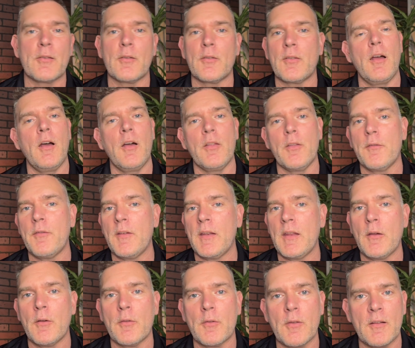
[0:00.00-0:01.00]
There's other
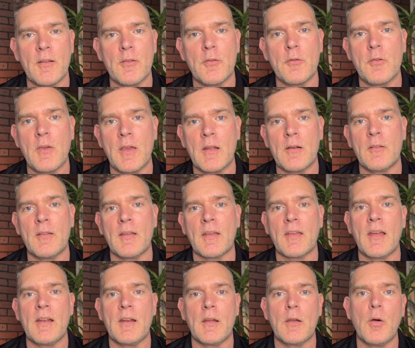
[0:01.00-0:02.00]
videos on this channel that
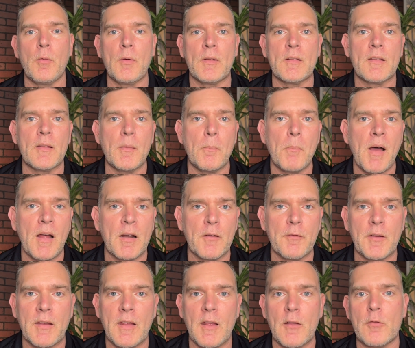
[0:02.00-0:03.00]
kind of go into the
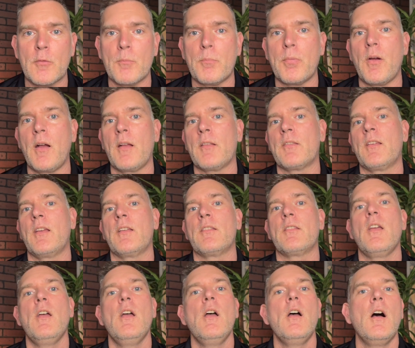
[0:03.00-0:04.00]
modification
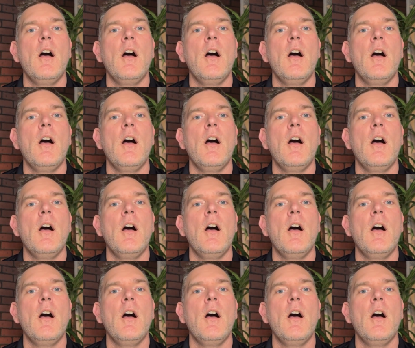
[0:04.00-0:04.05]
process,